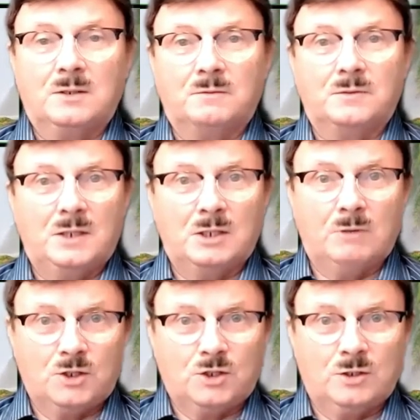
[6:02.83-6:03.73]
of the
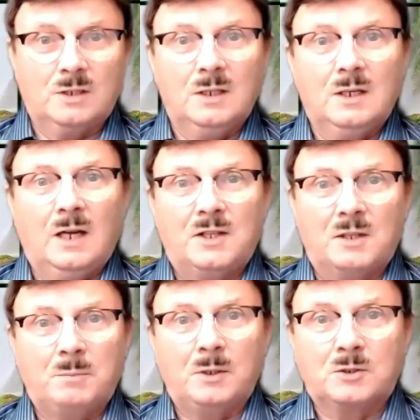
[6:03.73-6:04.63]
aggression and the
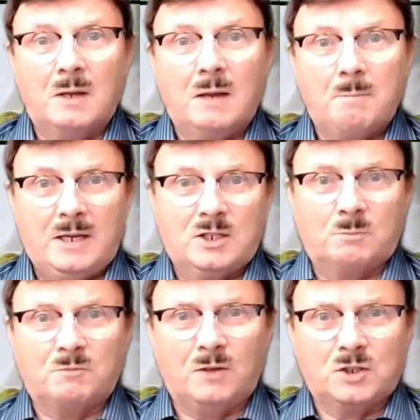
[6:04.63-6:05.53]
built pent up
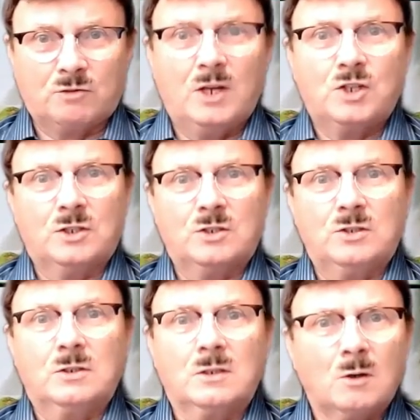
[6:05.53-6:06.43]
frustration.
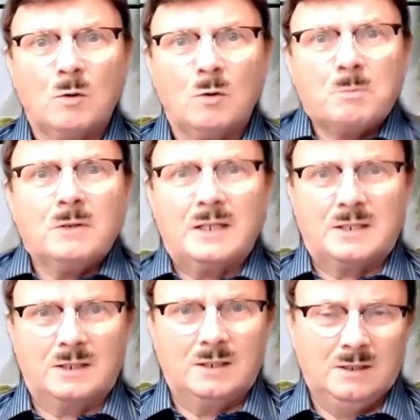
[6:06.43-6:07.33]
Just cooperate.
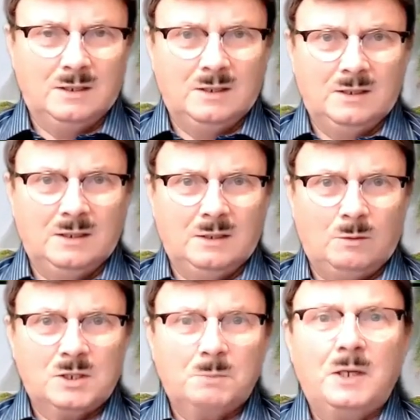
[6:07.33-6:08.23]

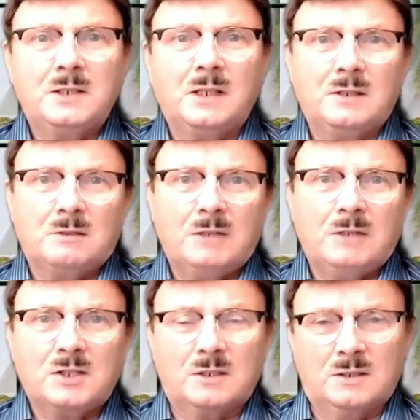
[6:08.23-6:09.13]
What's the point of getting
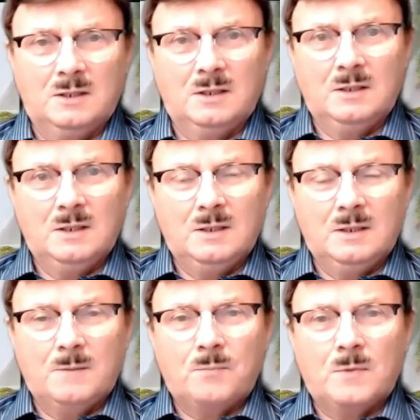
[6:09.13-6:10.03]
arrested?
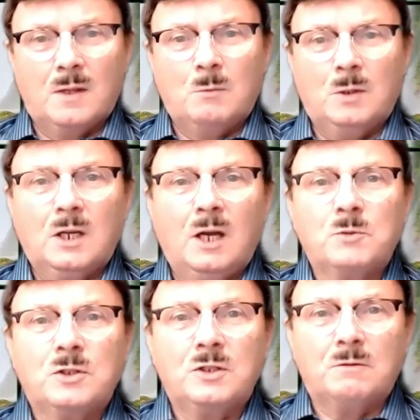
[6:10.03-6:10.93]
When it comes
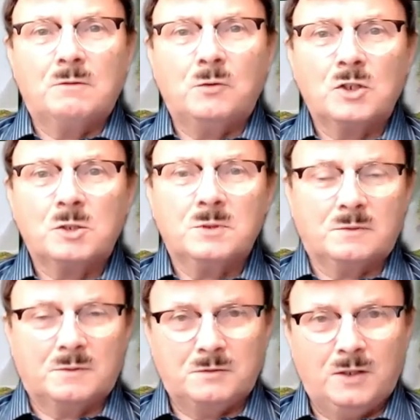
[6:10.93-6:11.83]
to the enforcement of
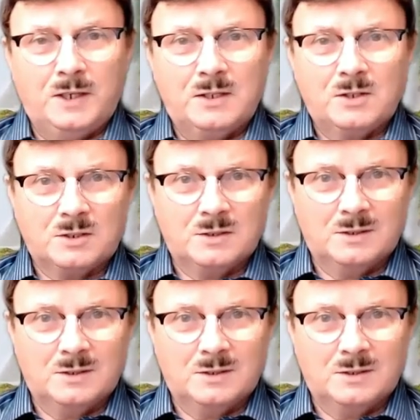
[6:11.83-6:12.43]
the fines,